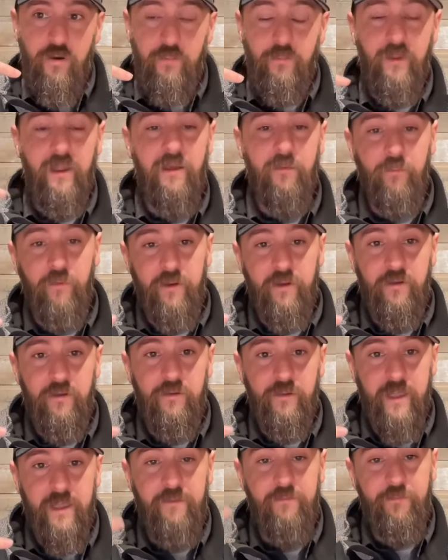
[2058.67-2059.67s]
I'm like,
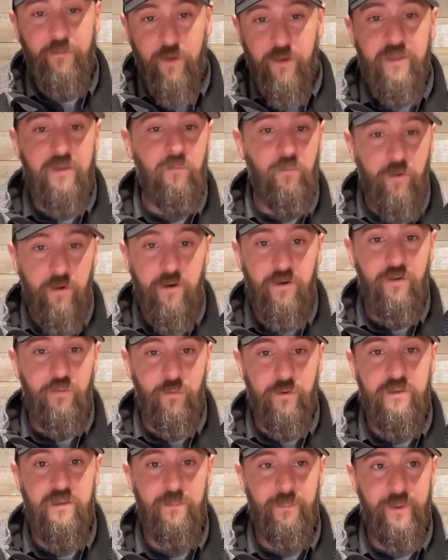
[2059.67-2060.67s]
well, it fucking worked
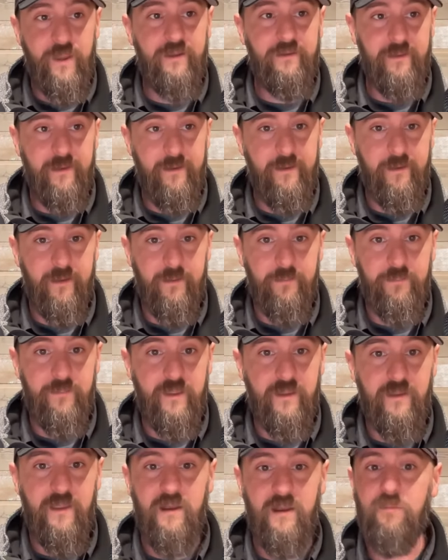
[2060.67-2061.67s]
when you picked it up.
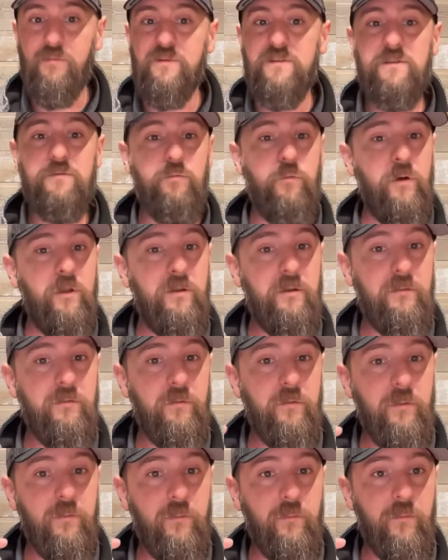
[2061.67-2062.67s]
And then it was what well,
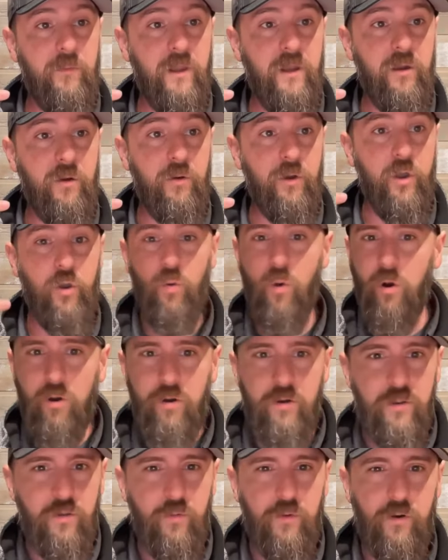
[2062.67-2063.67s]
you know, who are
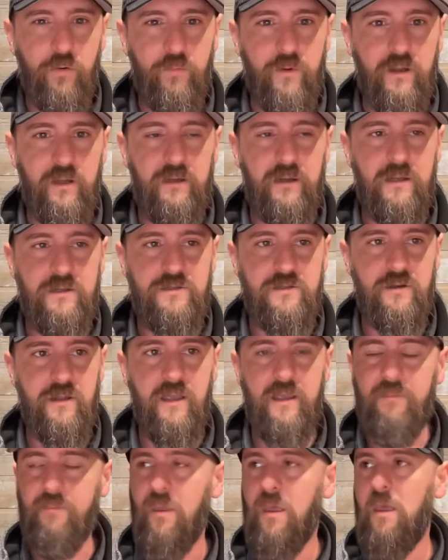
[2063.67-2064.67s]
you? We don't recognize your
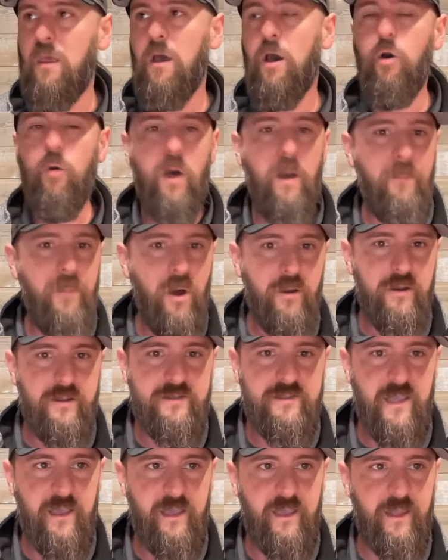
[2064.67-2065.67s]
name. Oh, I bought it
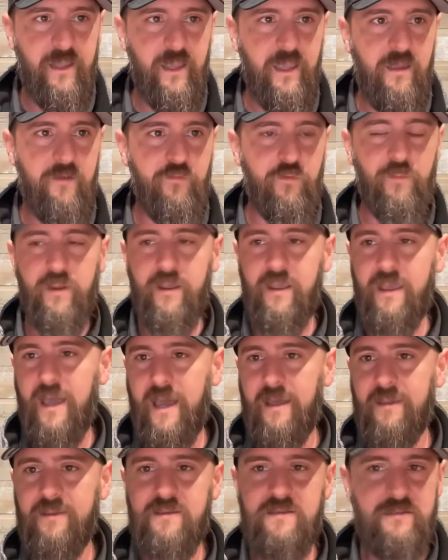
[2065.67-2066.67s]
secondhand from a
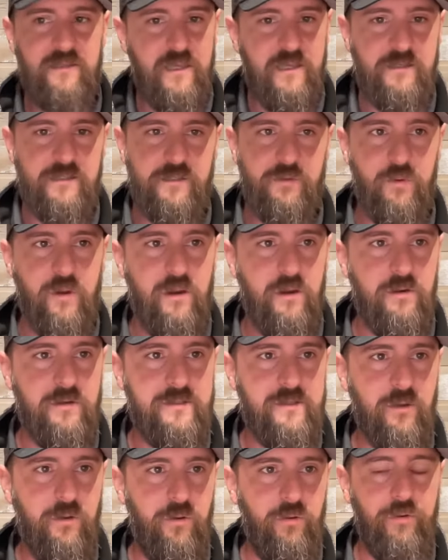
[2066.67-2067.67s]
guy. This kid's three years
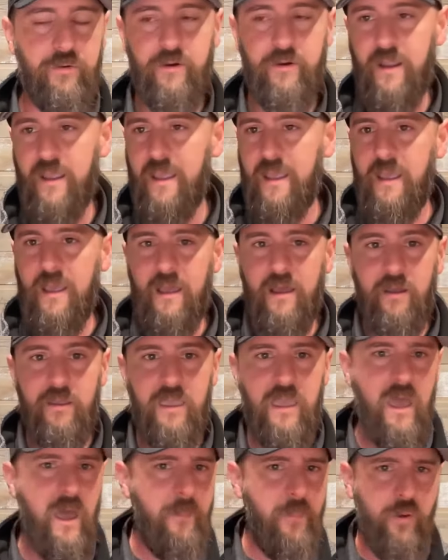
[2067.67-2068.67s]
old, or uh,
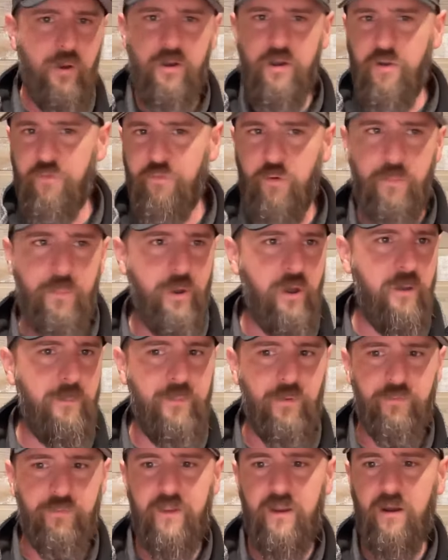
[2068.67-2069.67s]
yeah, I put a different pump
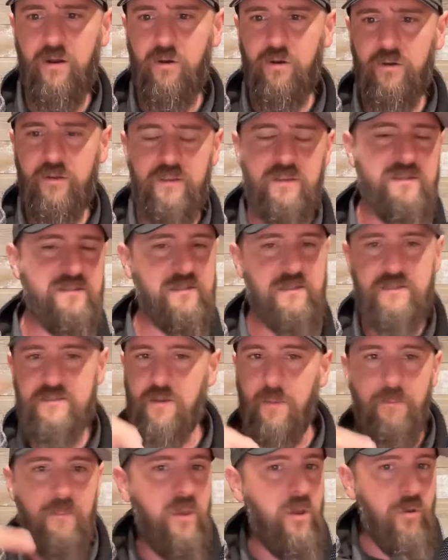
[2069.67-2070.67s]
on there. Or, it's, it's
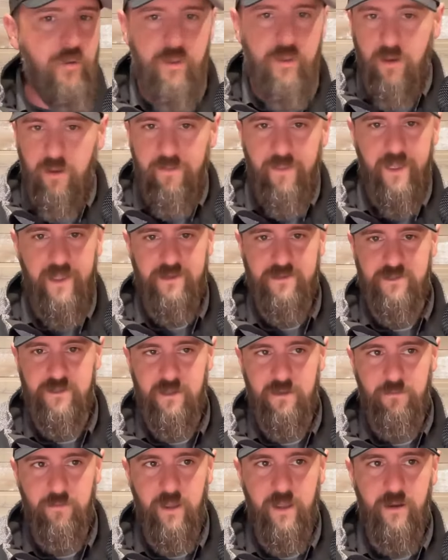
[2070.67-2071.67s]
a million of that
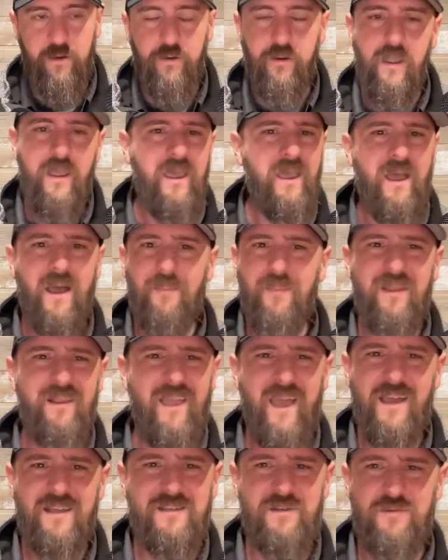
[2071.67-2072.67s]
shit, right? Or I mean,
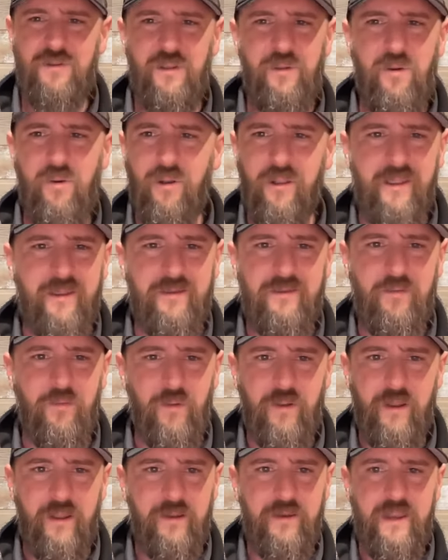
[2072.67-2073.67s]
guys, it literally
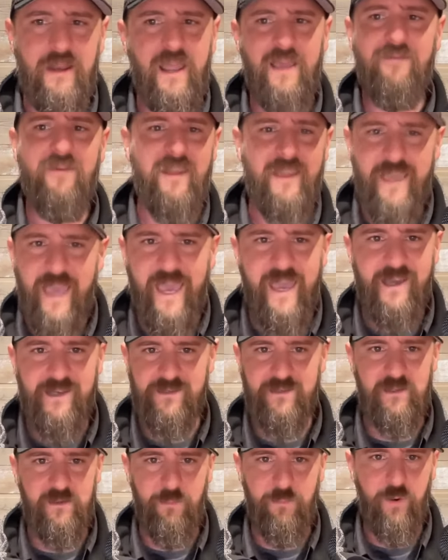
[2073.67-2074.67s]
didn't have any
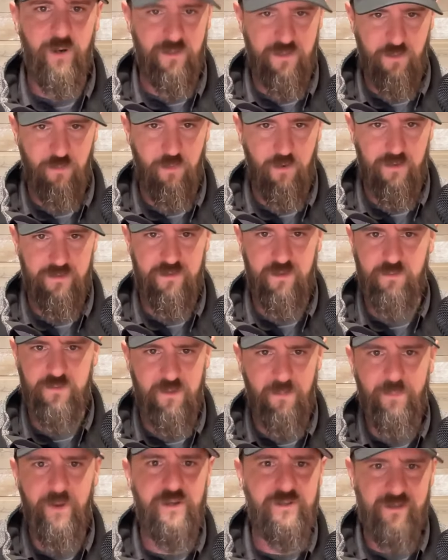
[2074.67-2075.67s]
gas in the pressure washer. There was
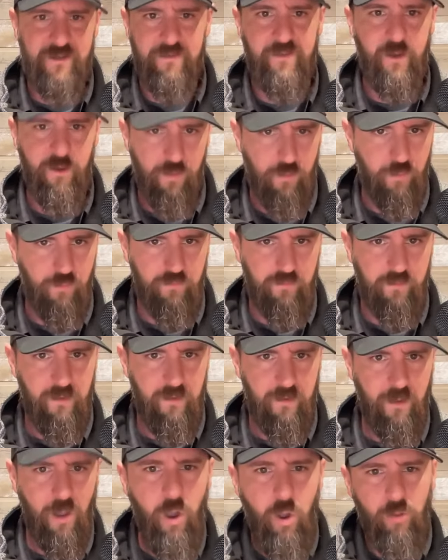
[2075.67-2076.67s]
a bunch of those.
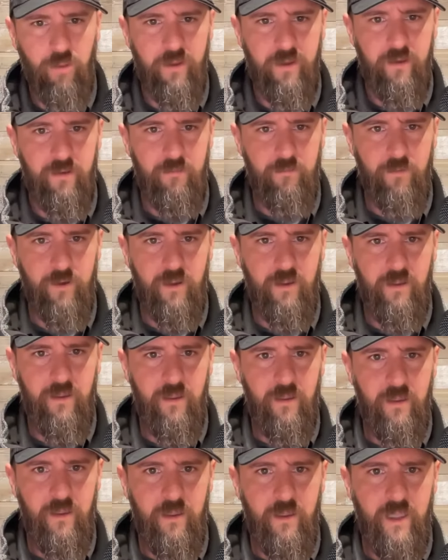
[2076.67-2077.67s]
Call it right.
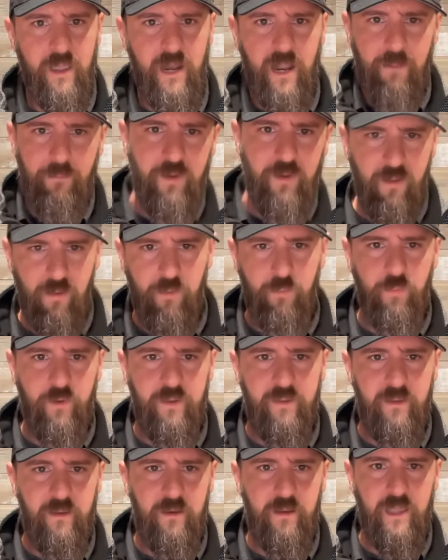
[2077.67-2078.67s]
And I'm dealing
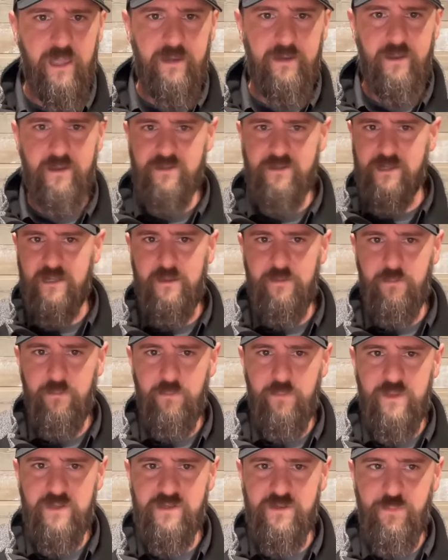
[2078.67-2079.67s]
with it. And Dusty,
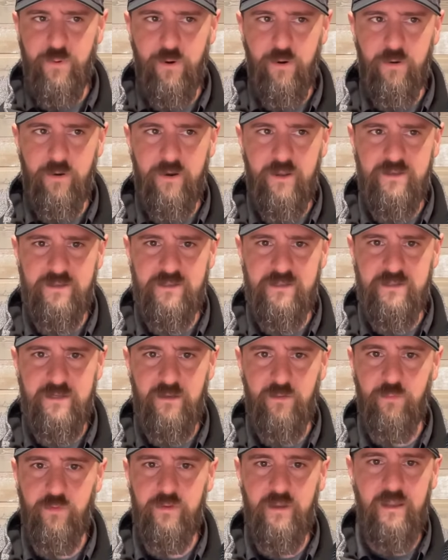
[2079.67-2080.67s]
business partner, Dusty's
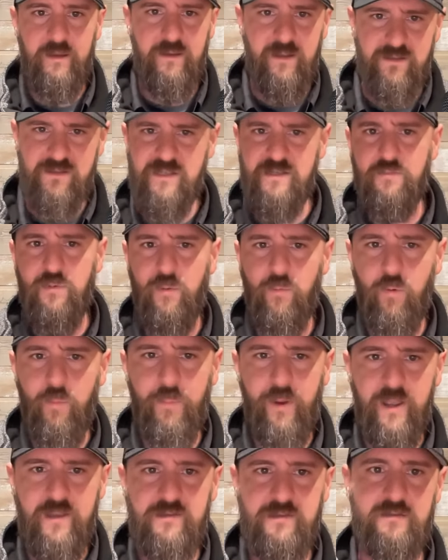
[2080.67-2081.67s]
dealing with it. now. Dusty's much more
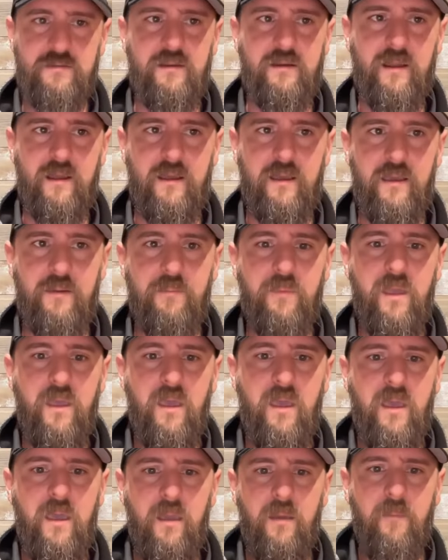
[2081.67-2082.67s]
patient than I am.
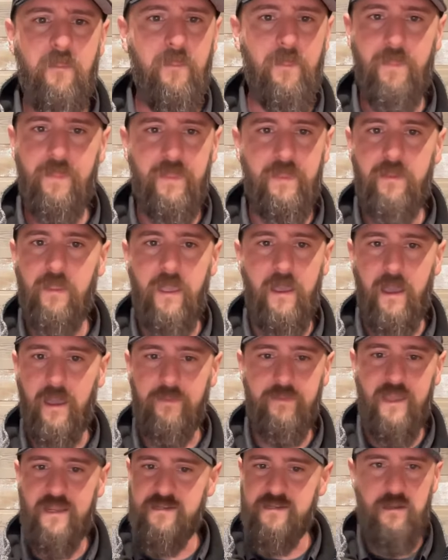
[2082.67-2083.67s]

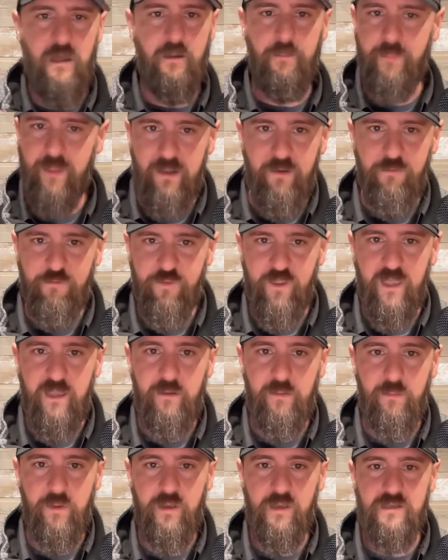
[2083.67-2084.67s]
That's not a
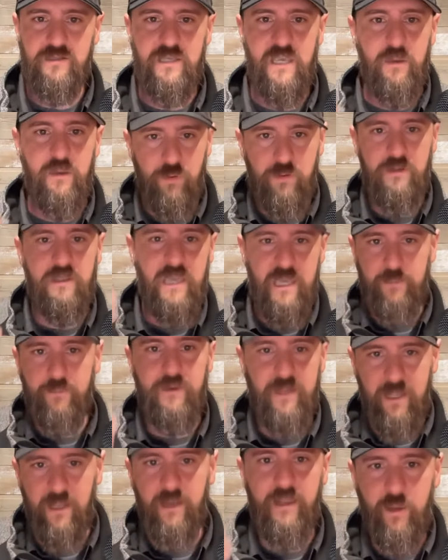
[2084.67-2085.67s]
benefit because he would keep
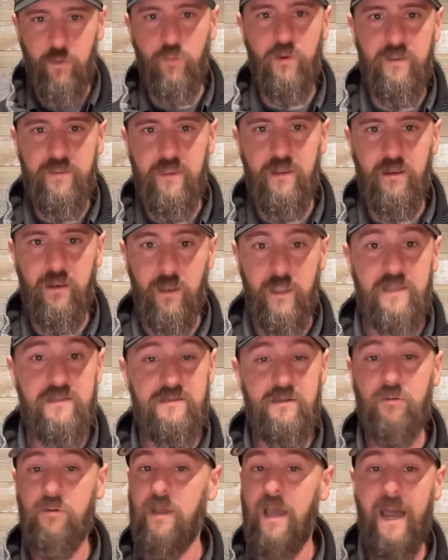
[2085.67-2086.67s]
dealing with it. It
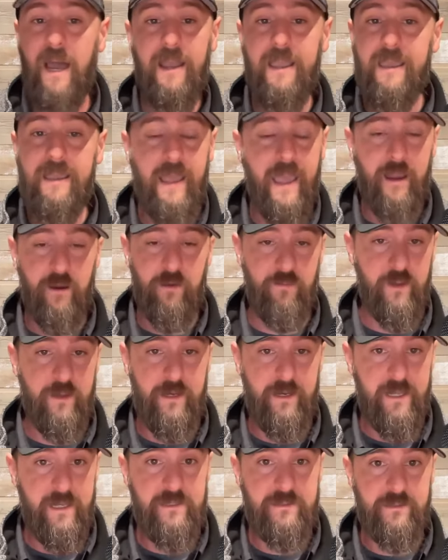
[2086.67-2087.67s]
don't. I get
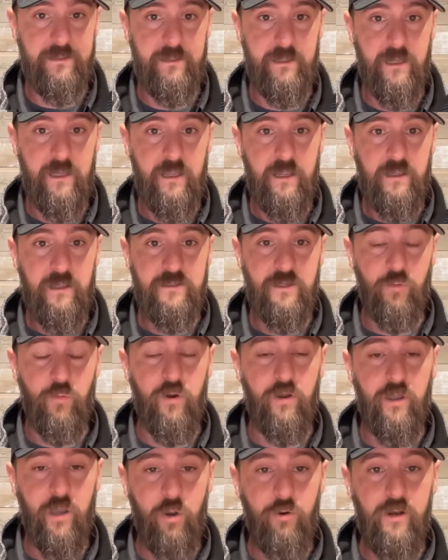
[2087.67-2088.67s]
aggravated easy. So
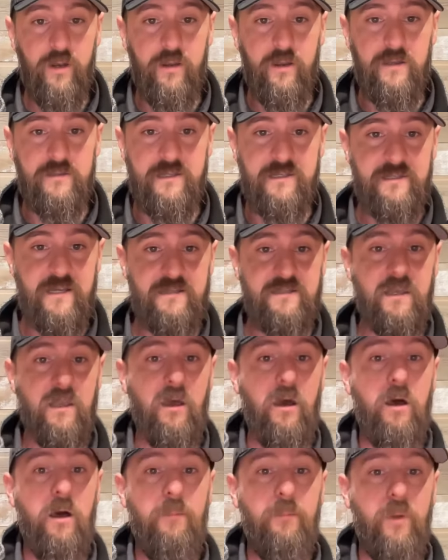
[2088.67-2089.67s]
what Cody does is I say,
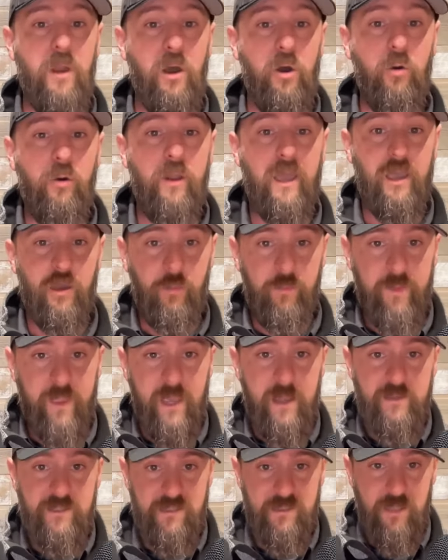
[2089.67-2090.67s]
uh, no, to hell with
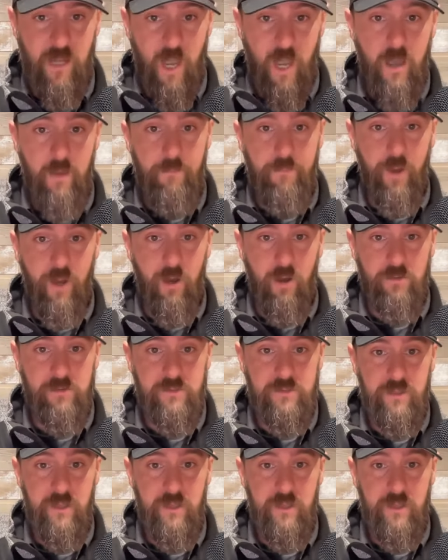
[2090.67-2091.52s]
that. Stop, pause.